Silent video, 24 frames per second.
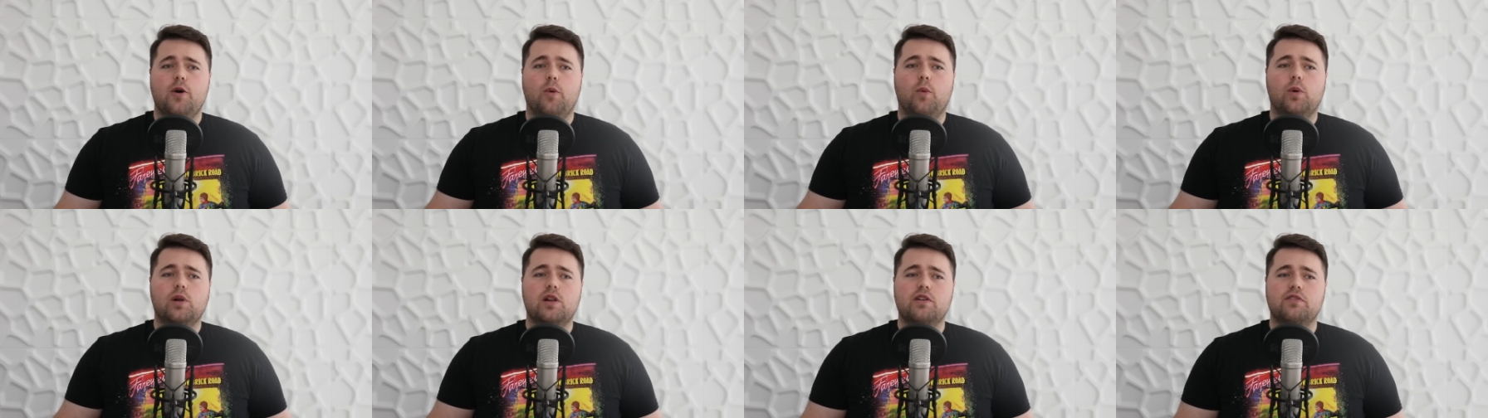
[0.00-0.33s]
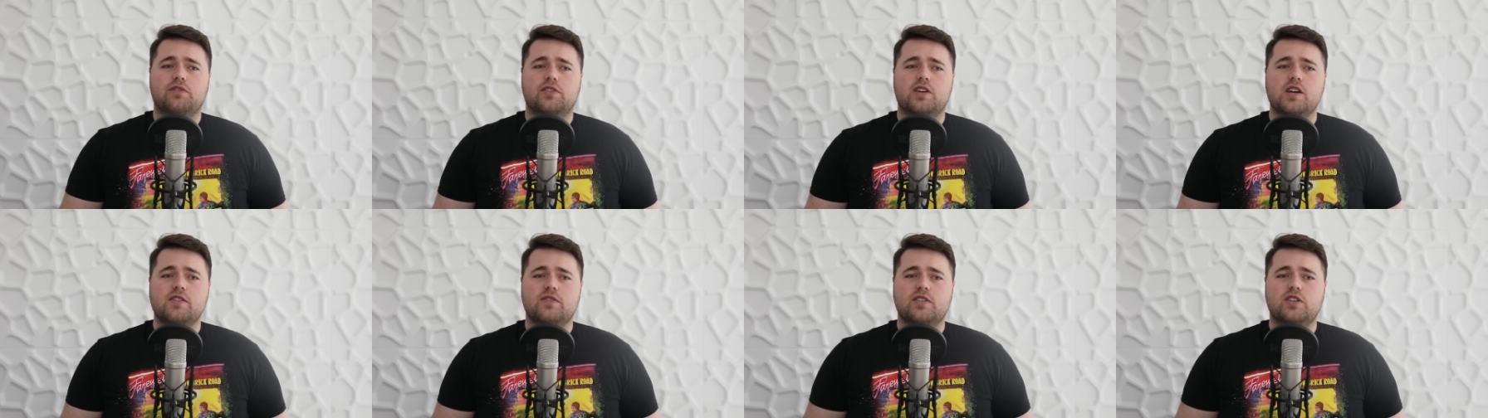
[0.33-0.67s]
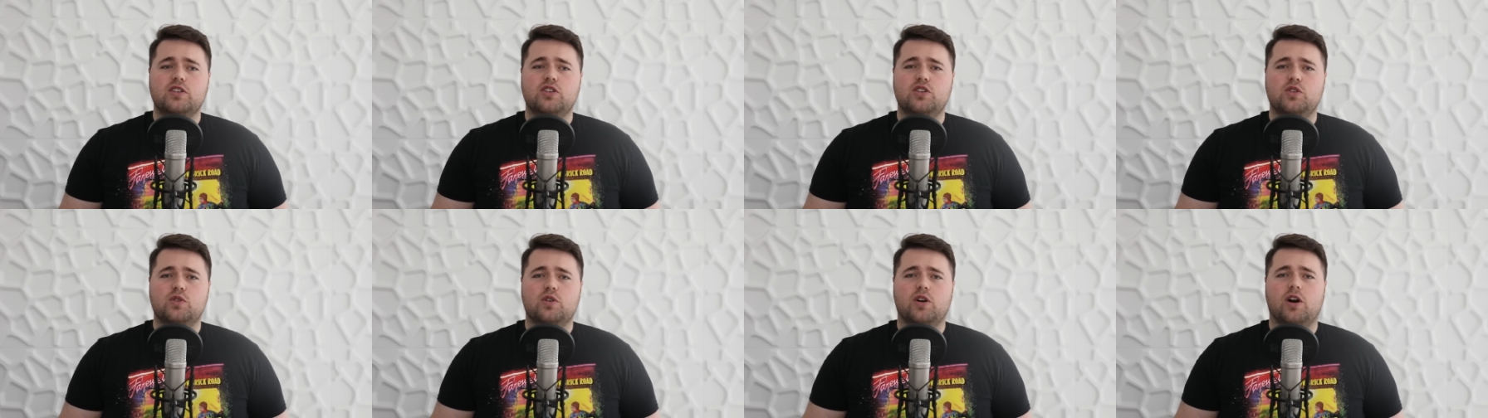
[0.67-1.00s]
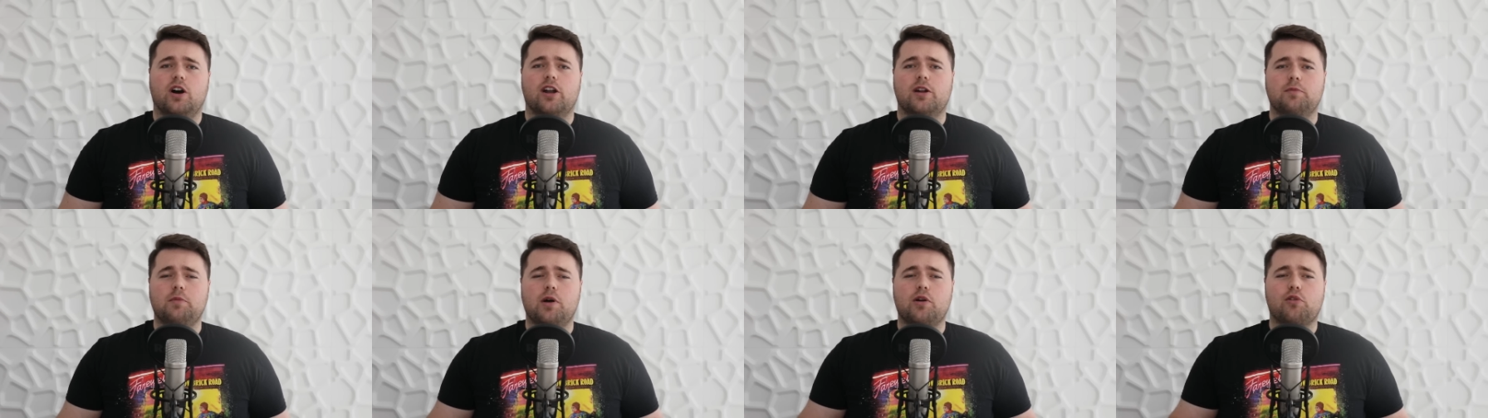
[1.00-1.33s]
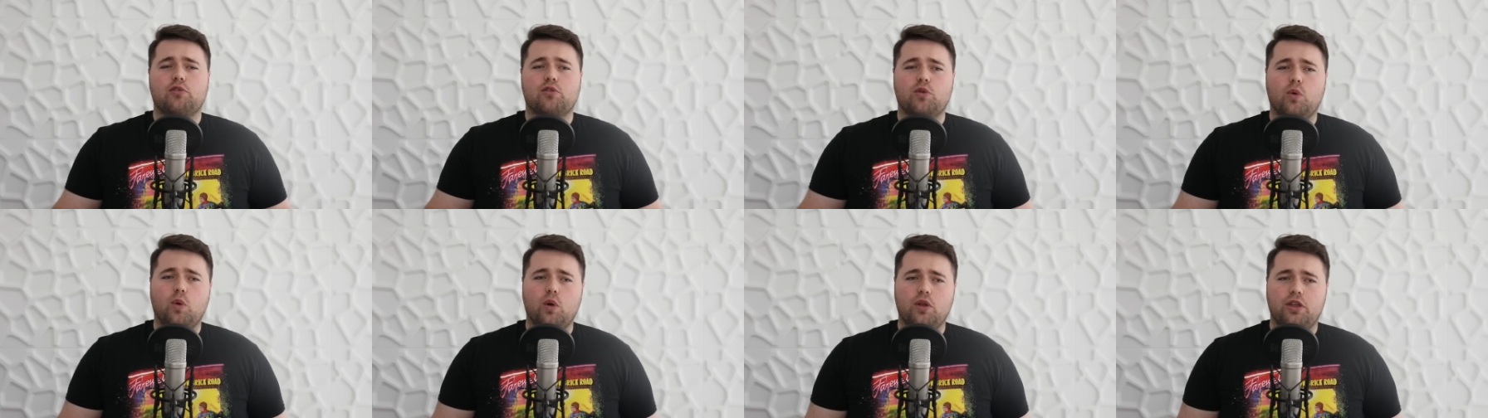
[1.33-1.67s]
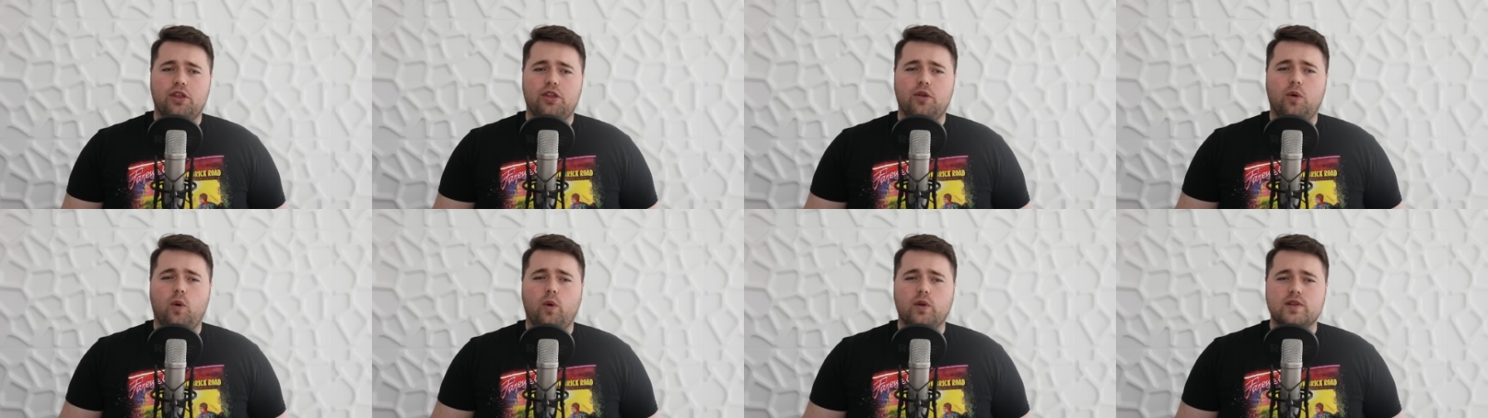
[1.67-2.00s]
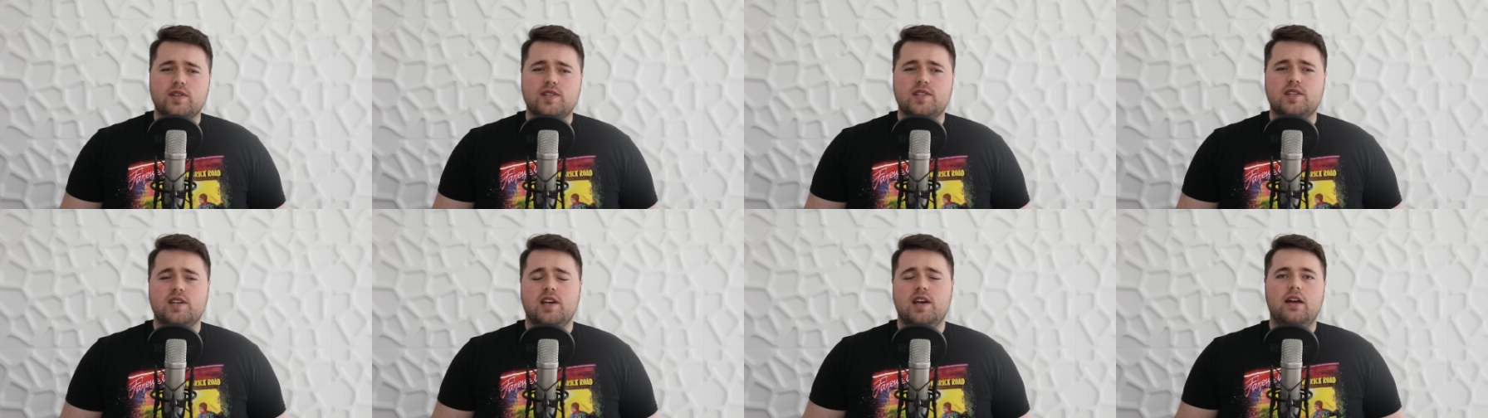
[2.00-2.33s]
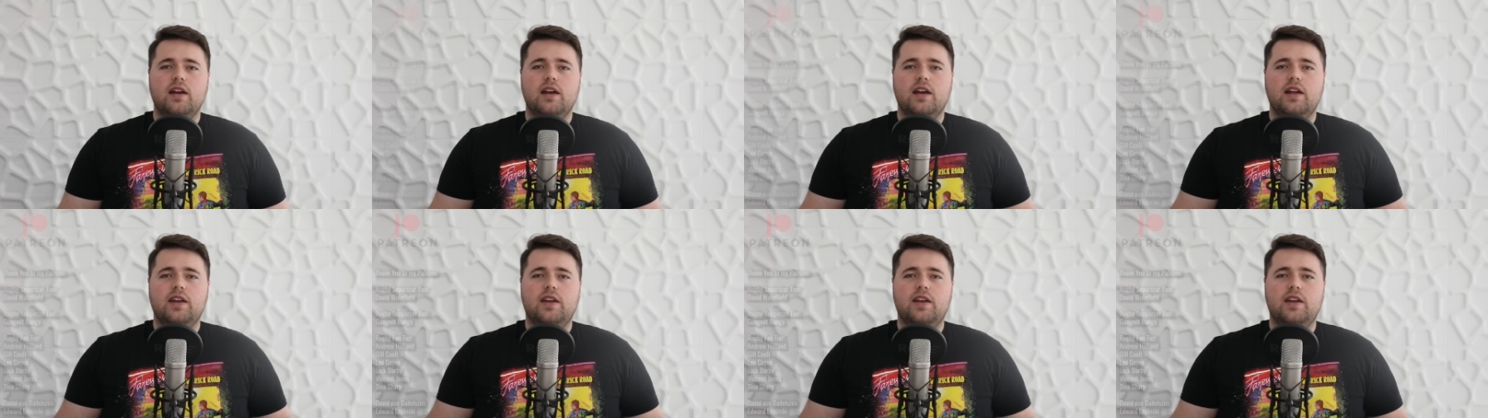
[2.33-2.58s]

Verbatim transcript: will have given you kind of my raw thoughts